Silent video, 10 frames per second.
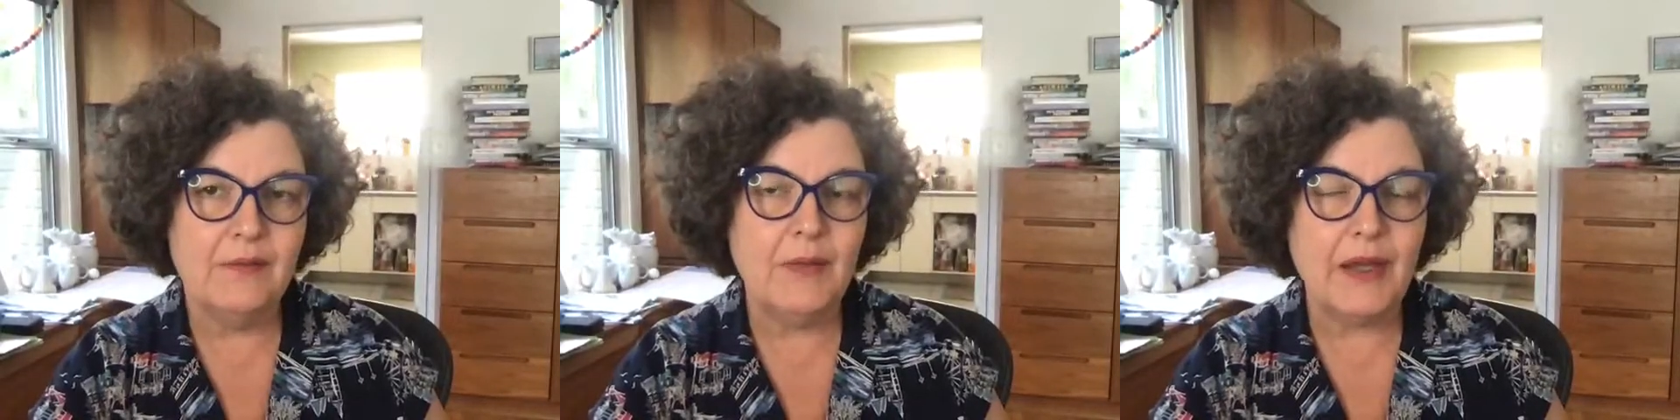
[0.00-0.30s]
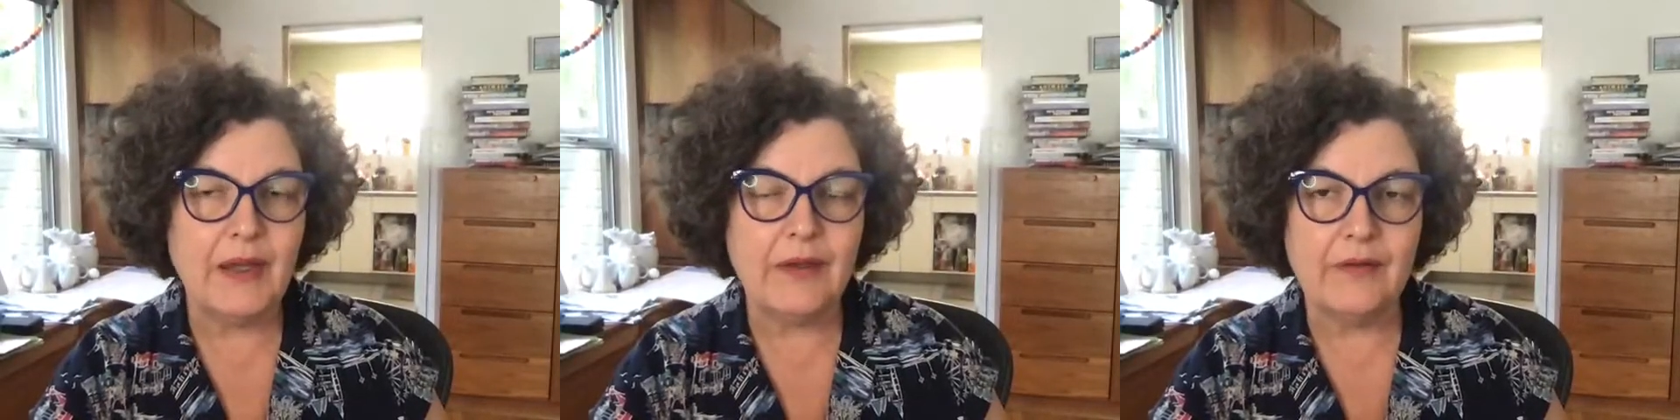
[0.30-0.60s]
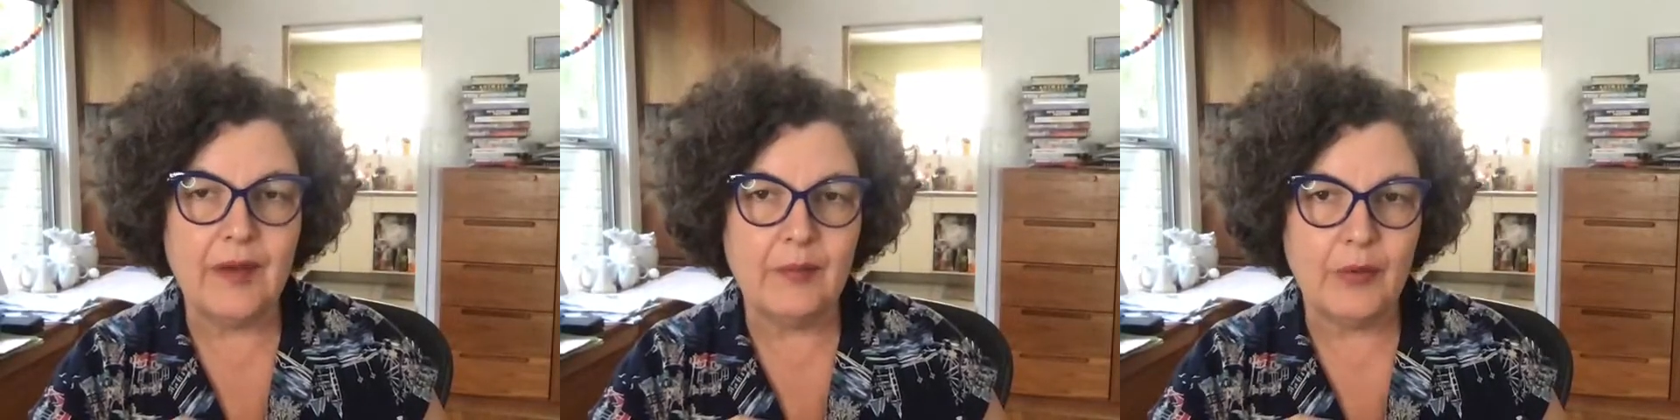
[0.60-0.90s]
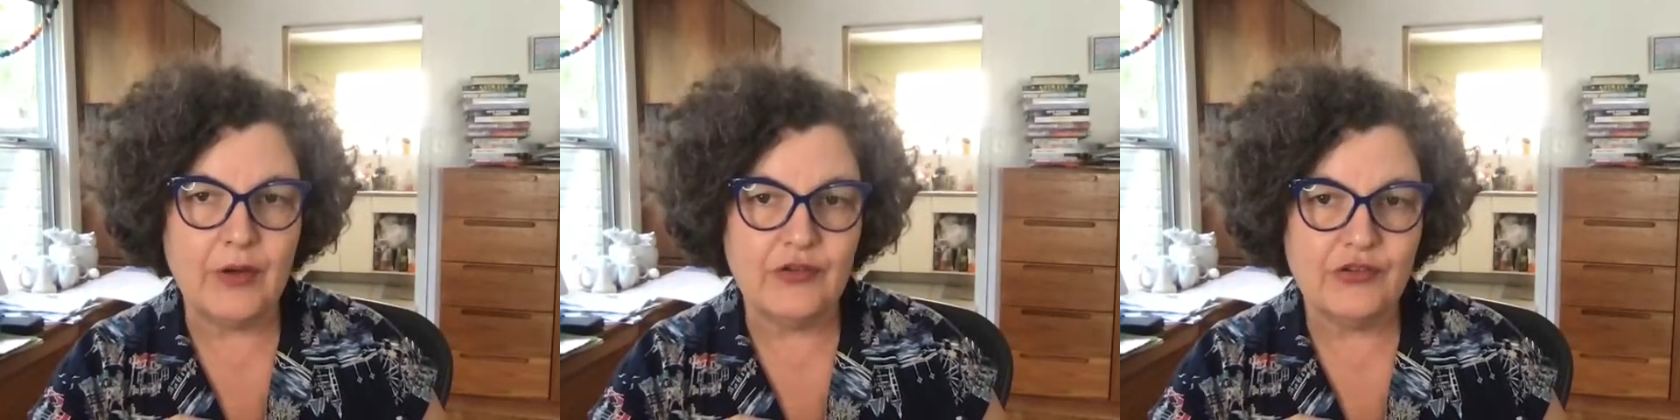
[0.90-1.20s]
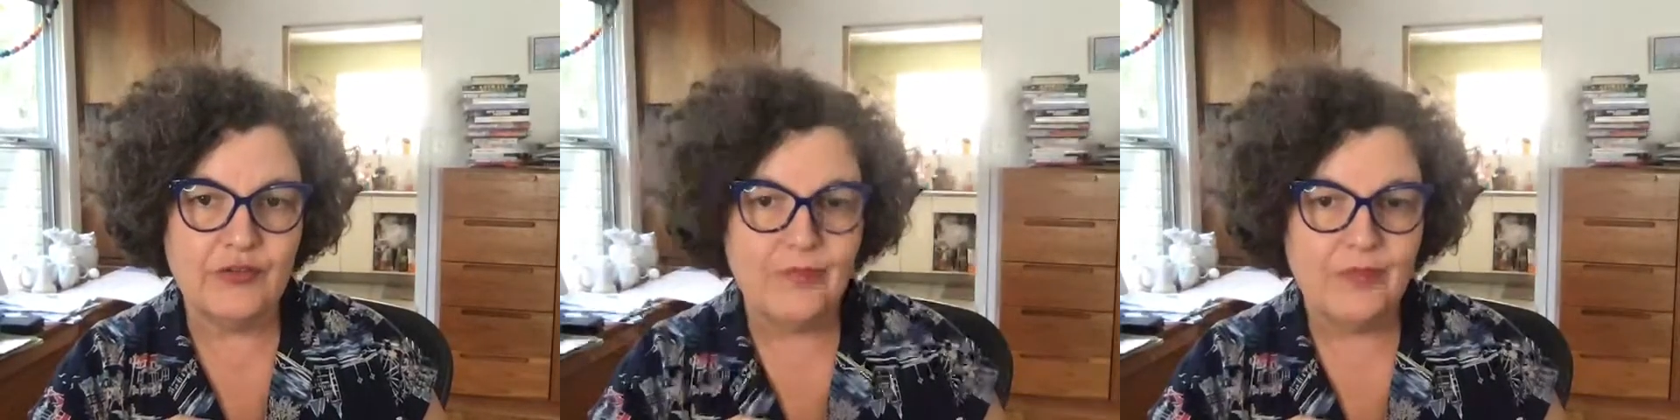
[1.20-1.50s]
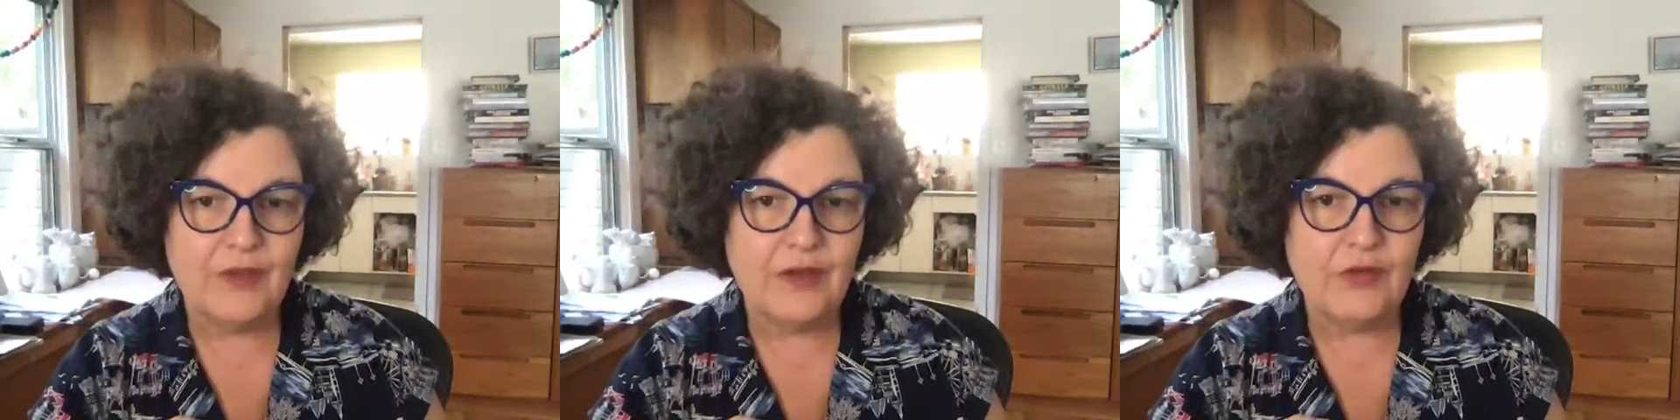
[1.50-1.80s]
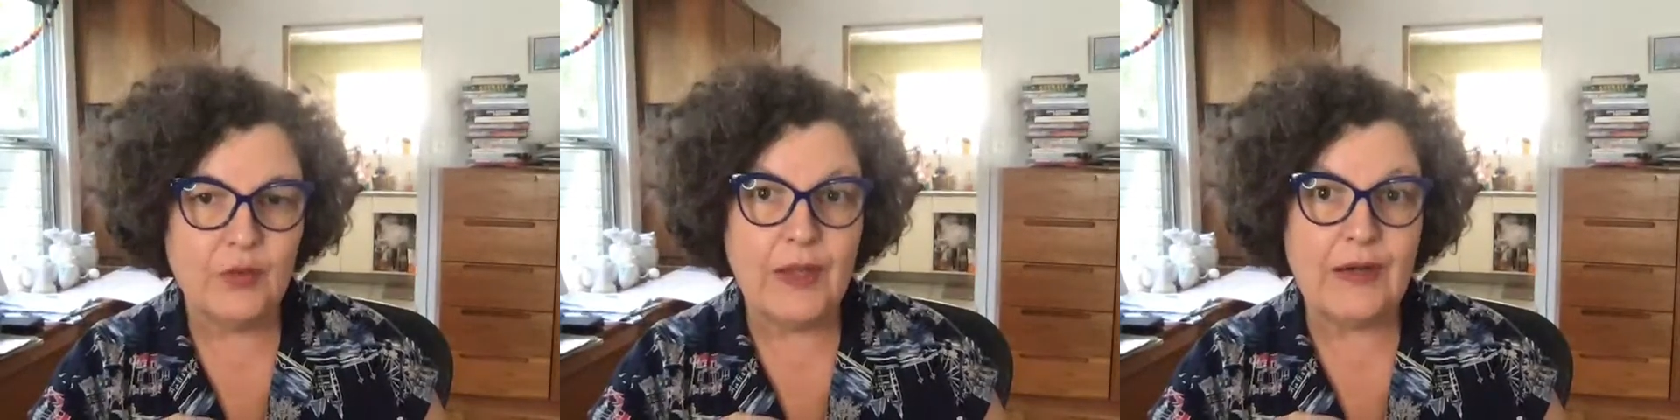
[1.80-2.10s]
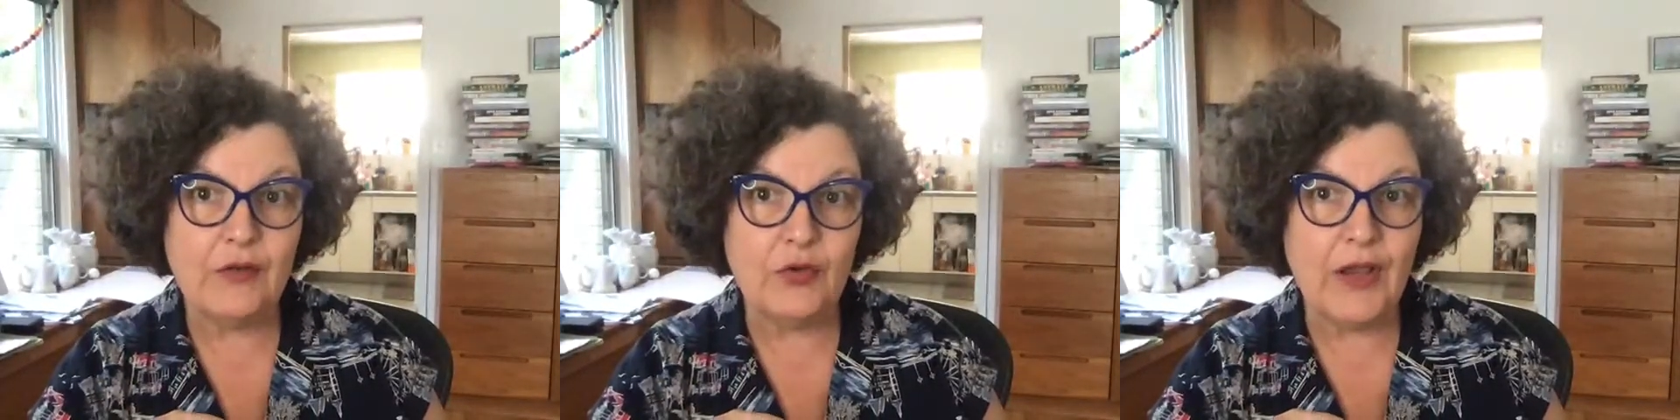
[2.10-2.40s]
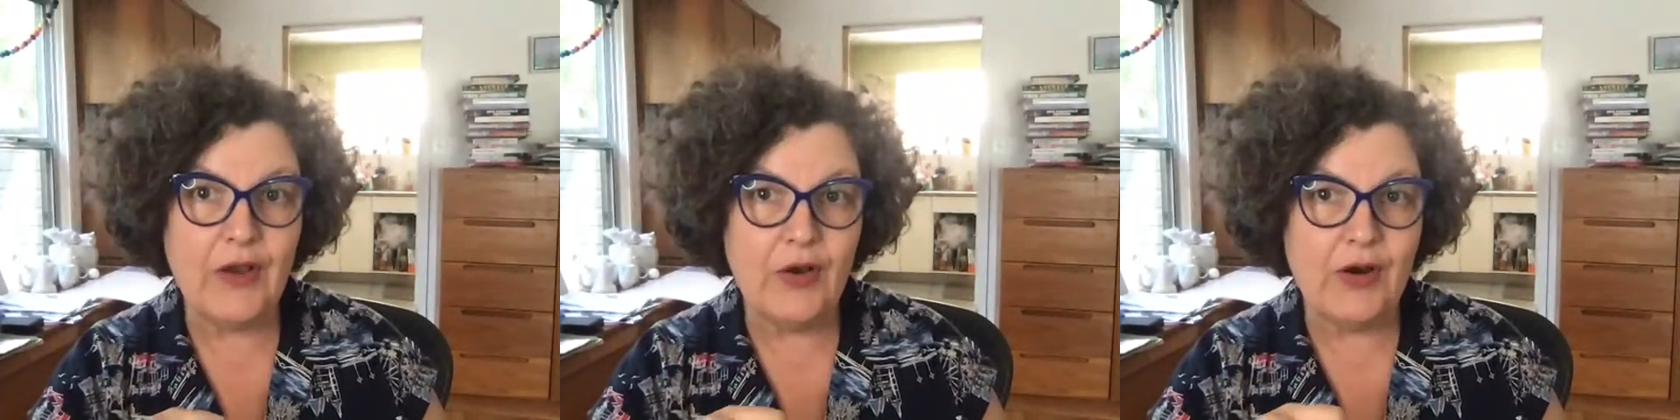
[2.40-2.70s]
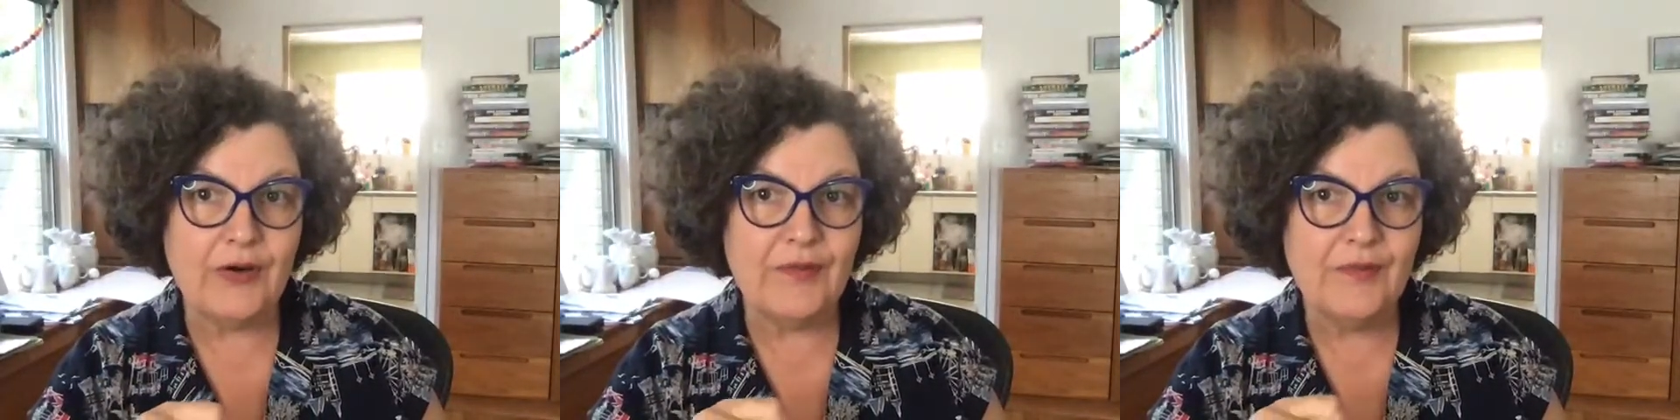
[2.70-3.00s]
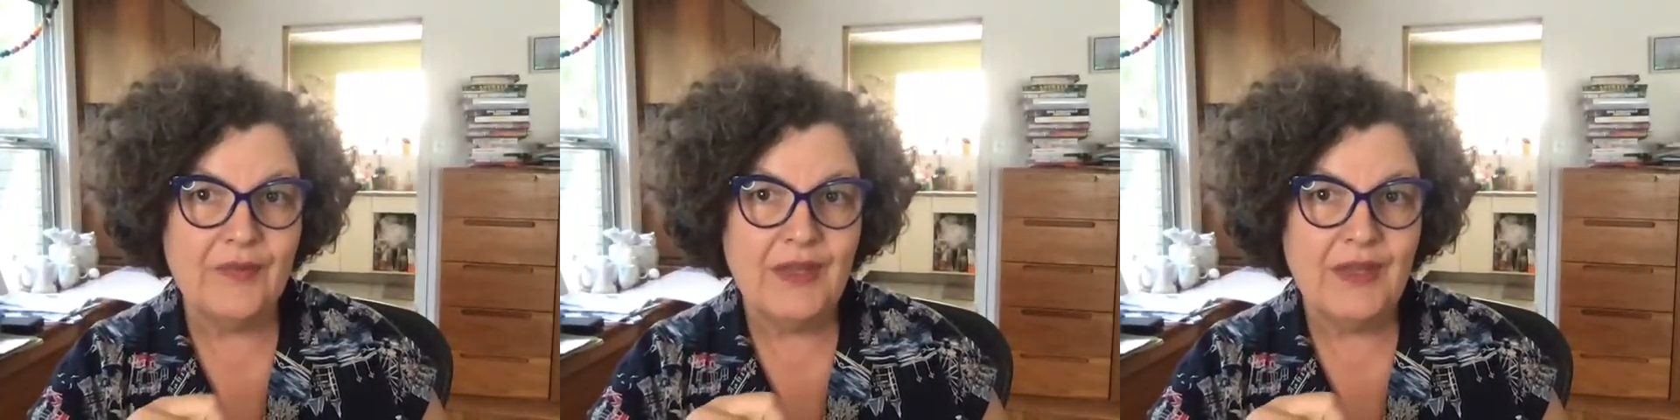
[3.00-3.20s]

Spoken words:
back out of that brush if you let it dry hard.